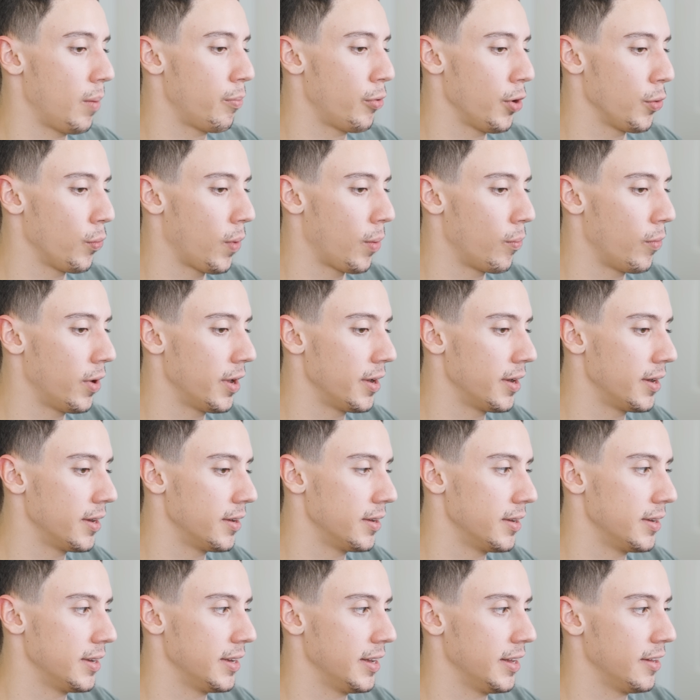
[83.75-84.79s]
1.11
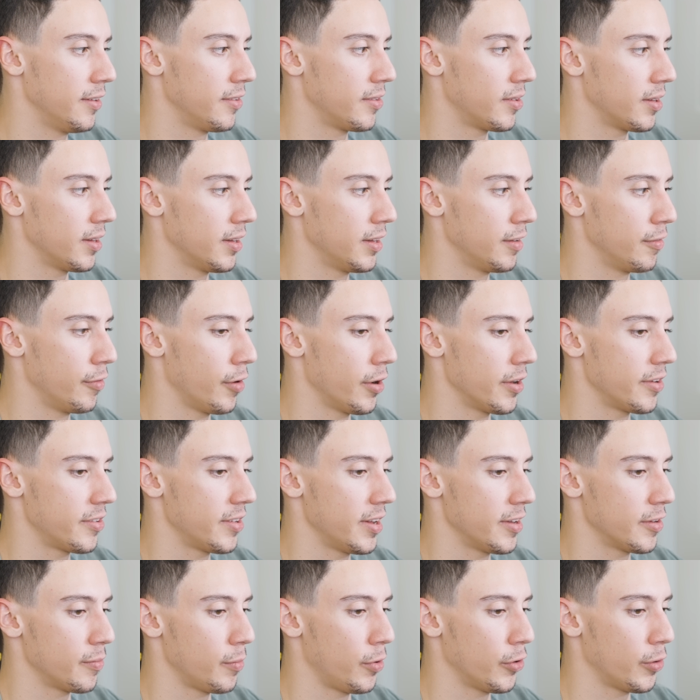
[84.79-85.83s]
is the vert
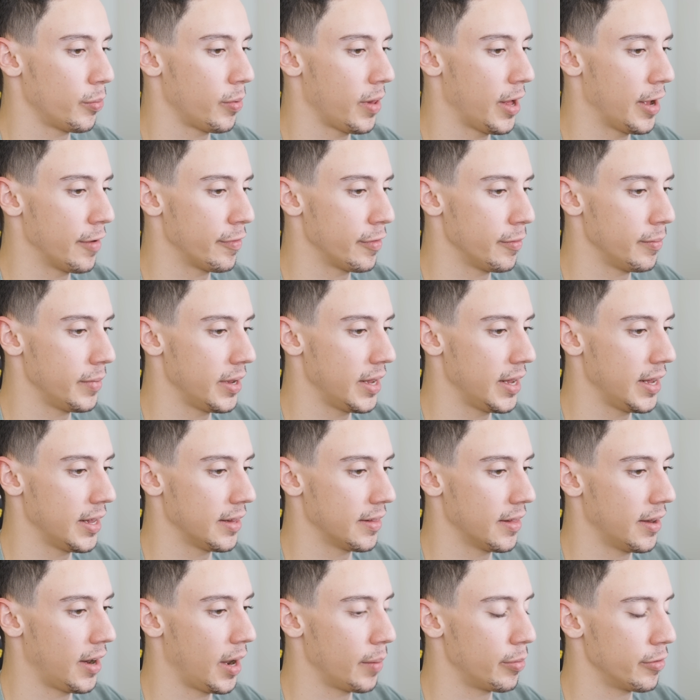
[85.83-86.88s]
sense multiplier for me
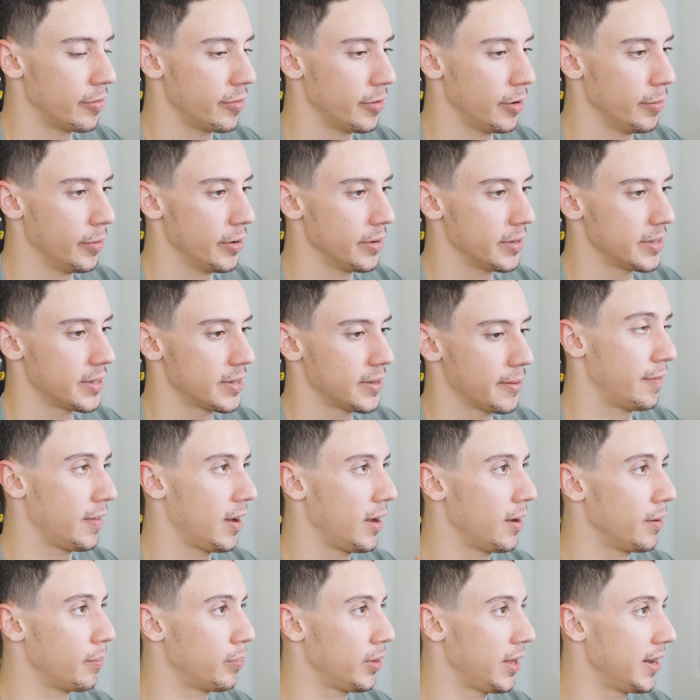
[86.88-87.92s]
that I prefer most. If
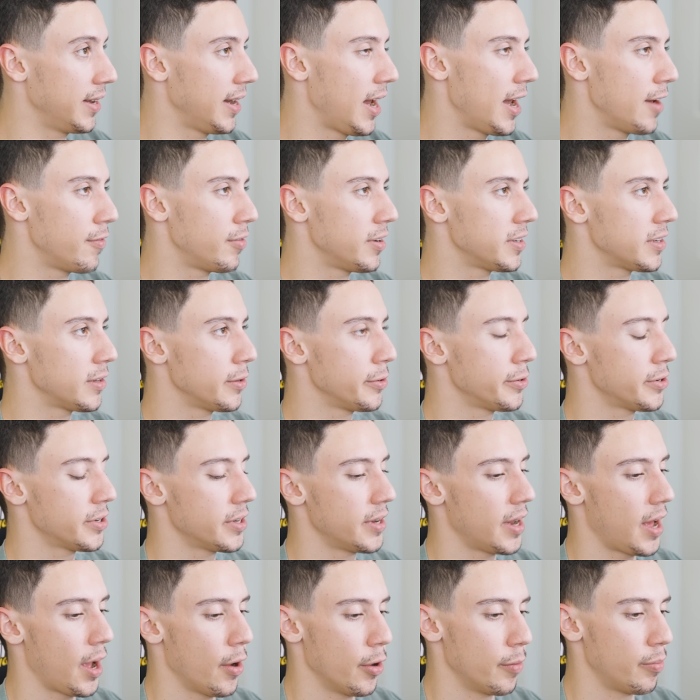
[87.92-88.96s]
I played native
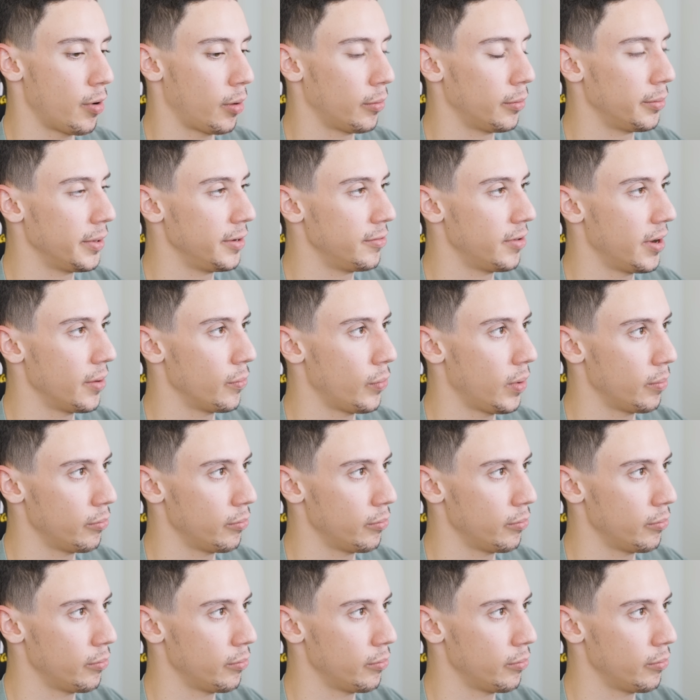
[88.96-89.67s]
resolution, I would probably run